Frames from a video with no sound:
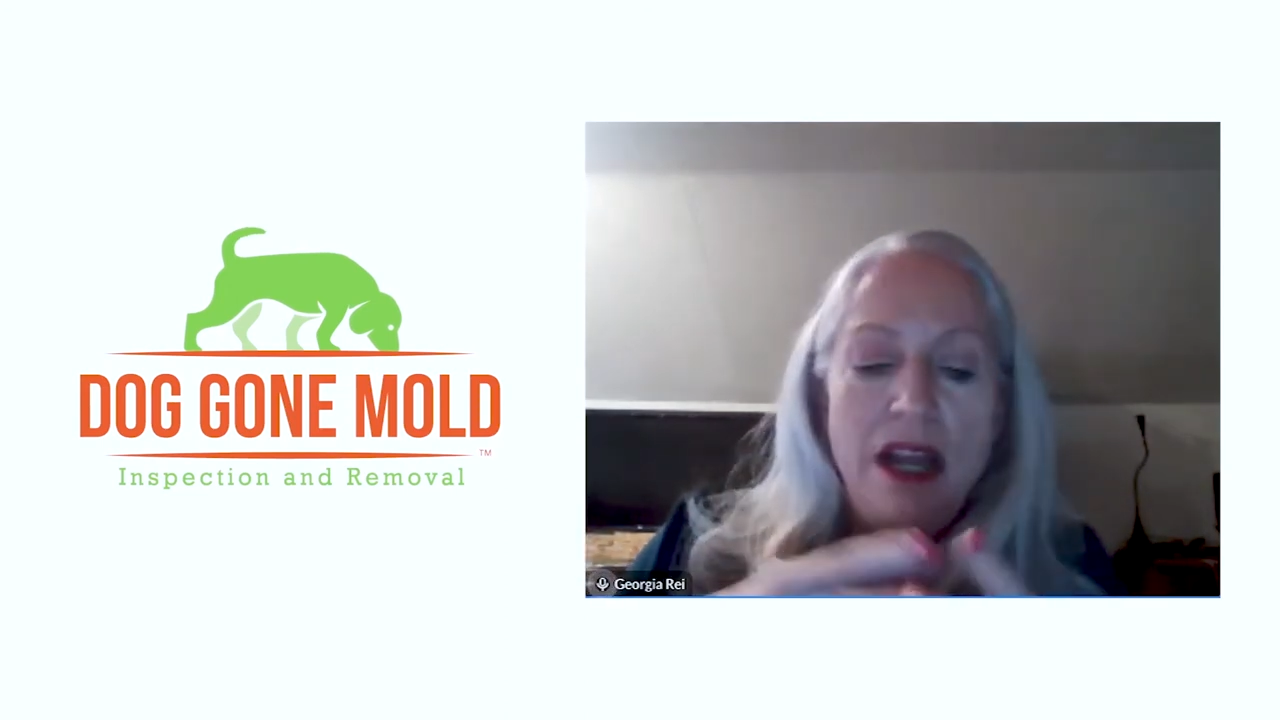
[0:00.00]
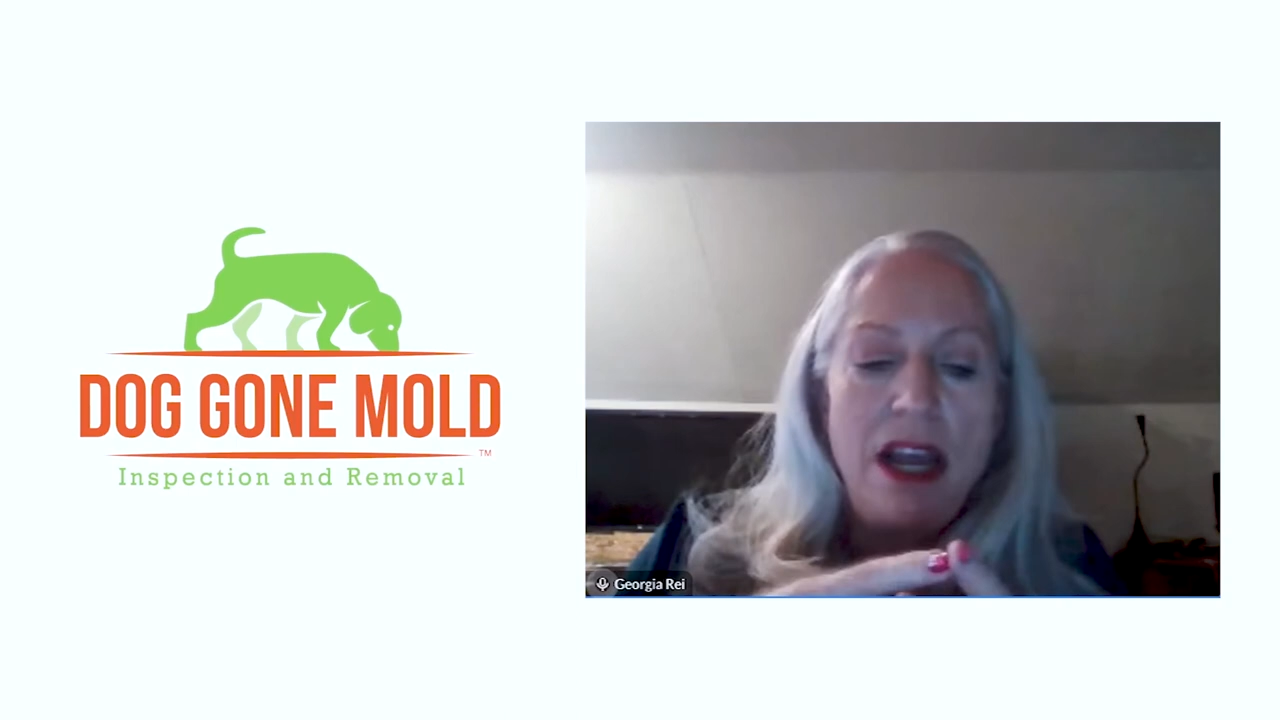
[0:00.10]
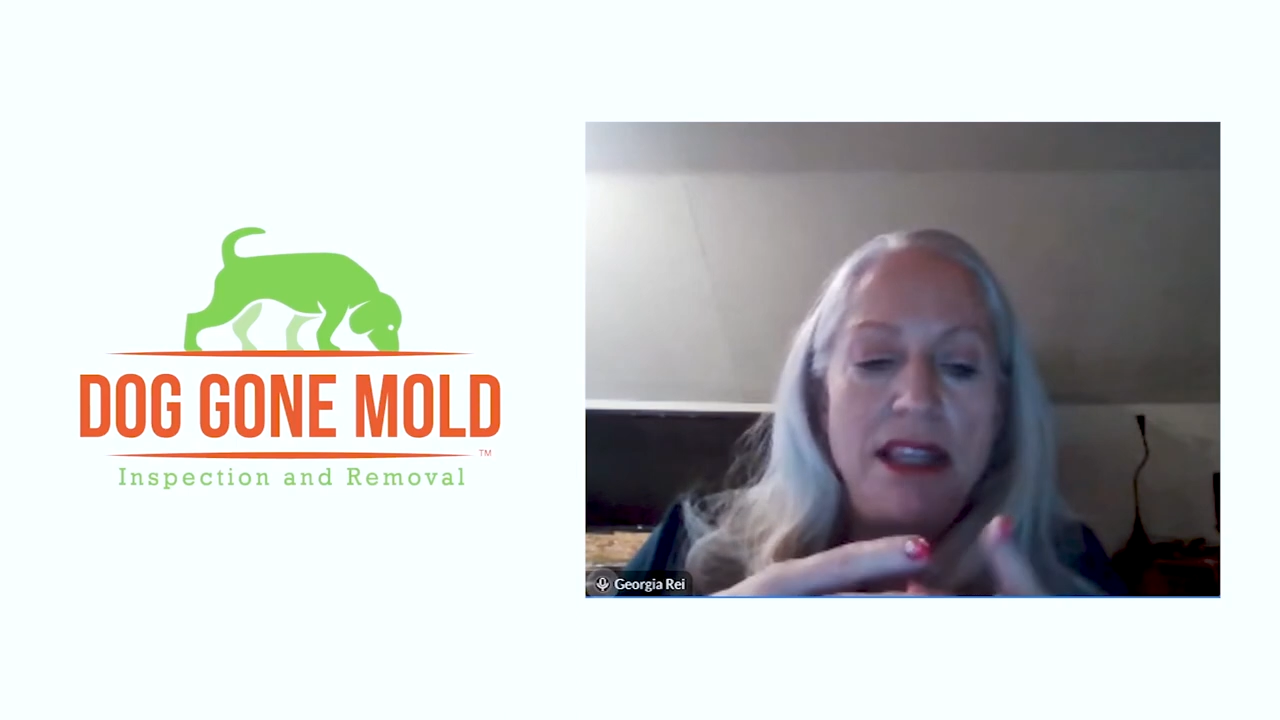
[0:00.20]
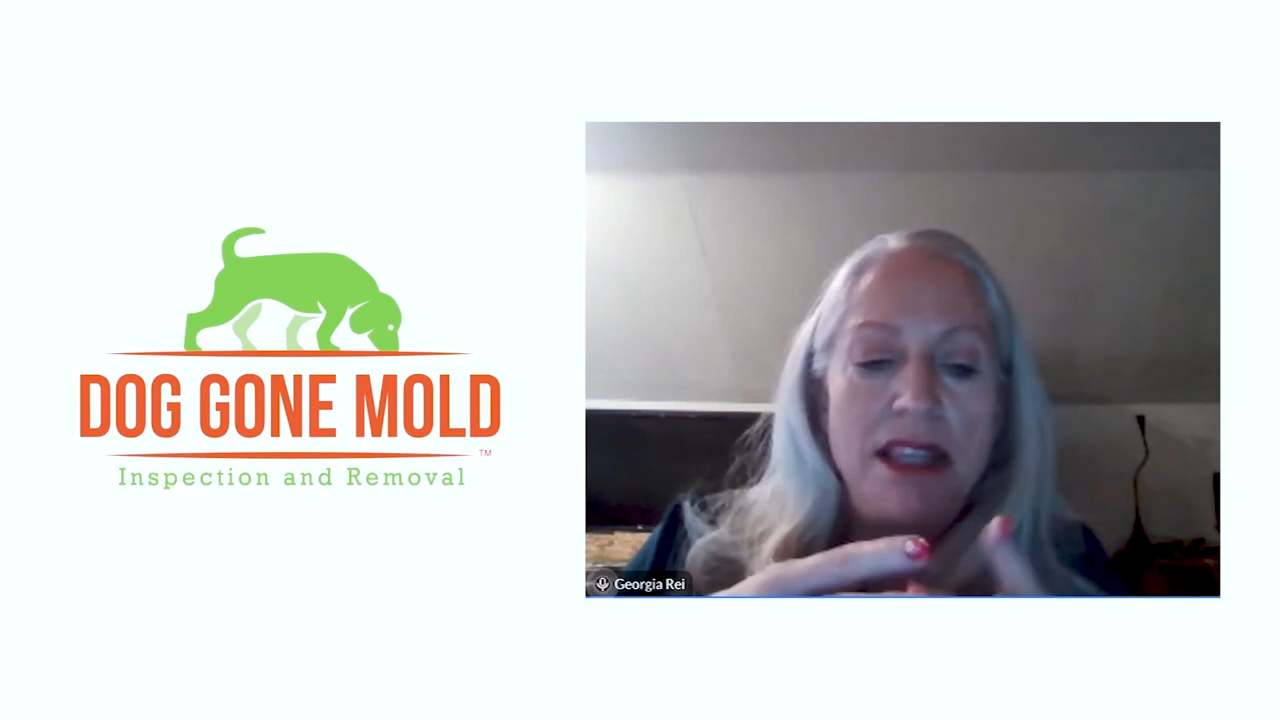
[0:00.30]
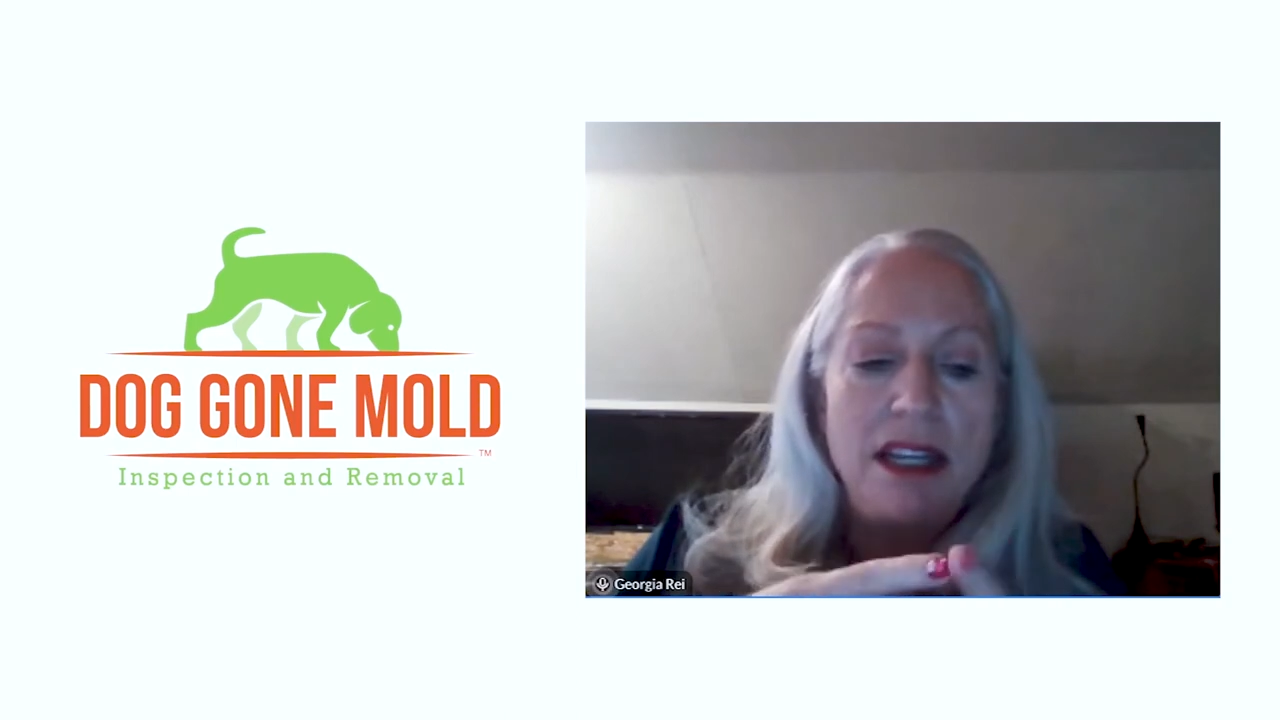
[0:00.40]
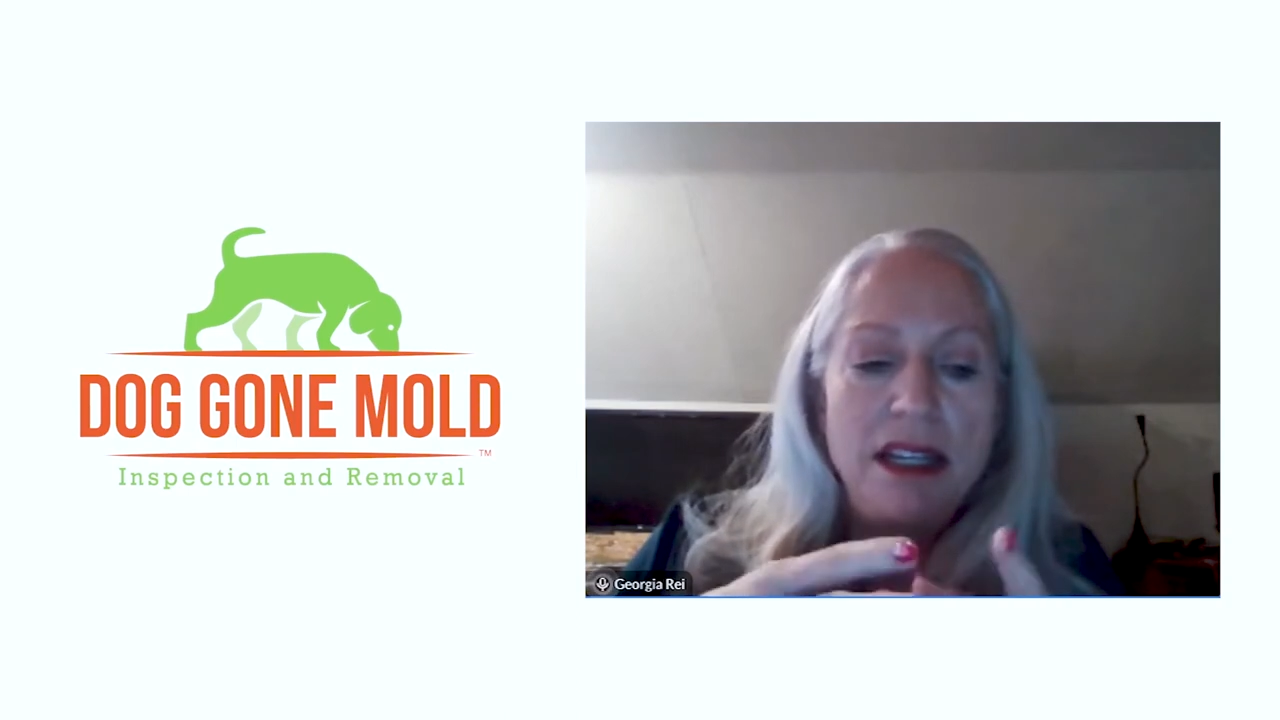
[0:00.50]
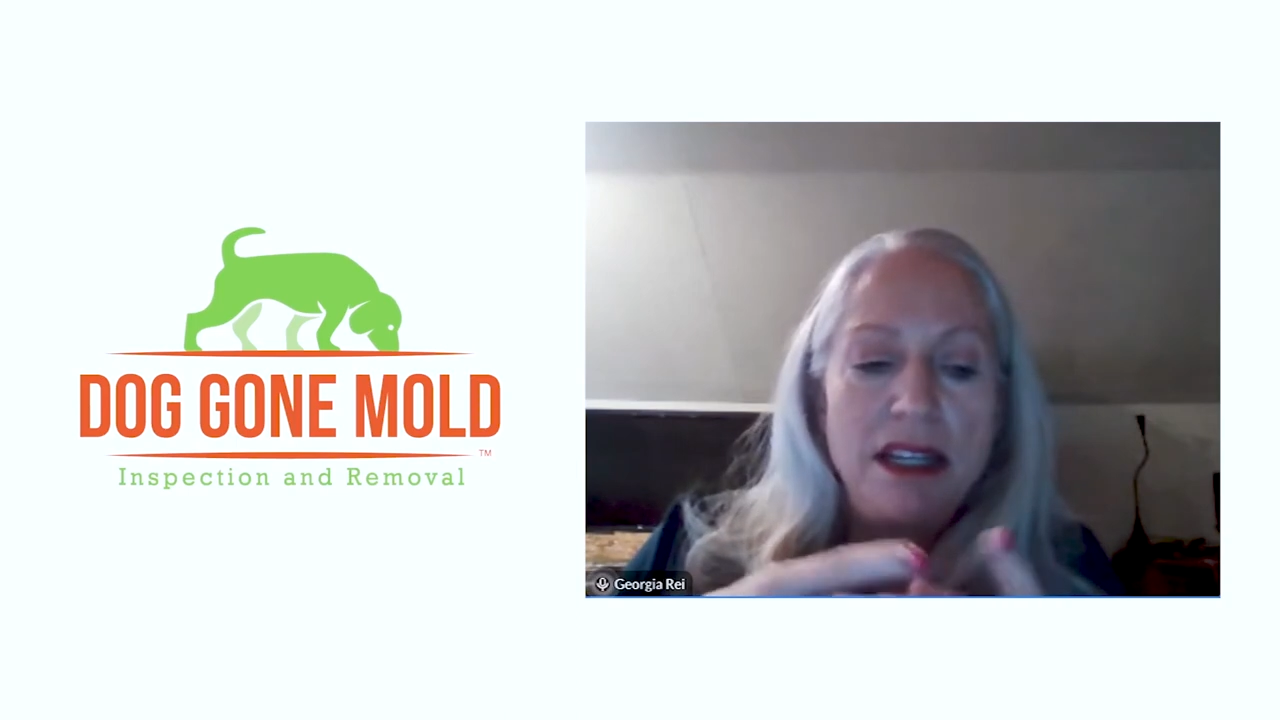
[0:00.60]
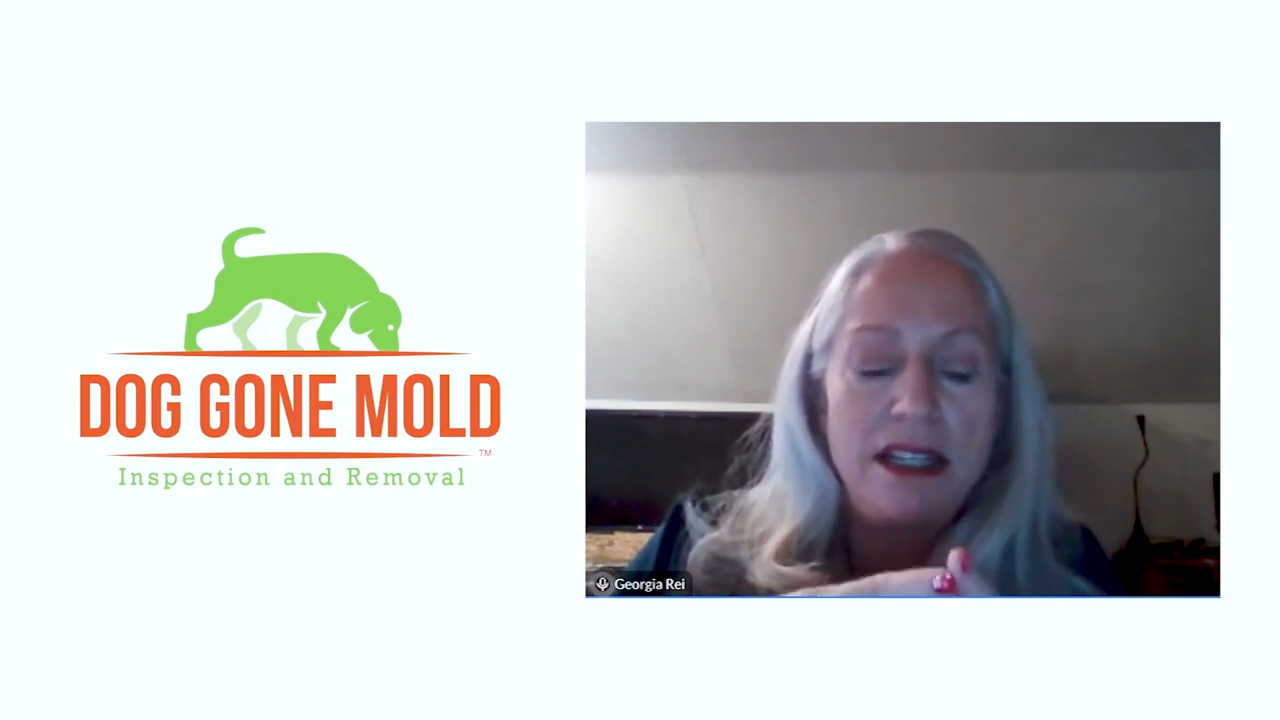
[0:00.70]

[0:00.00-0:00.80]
and then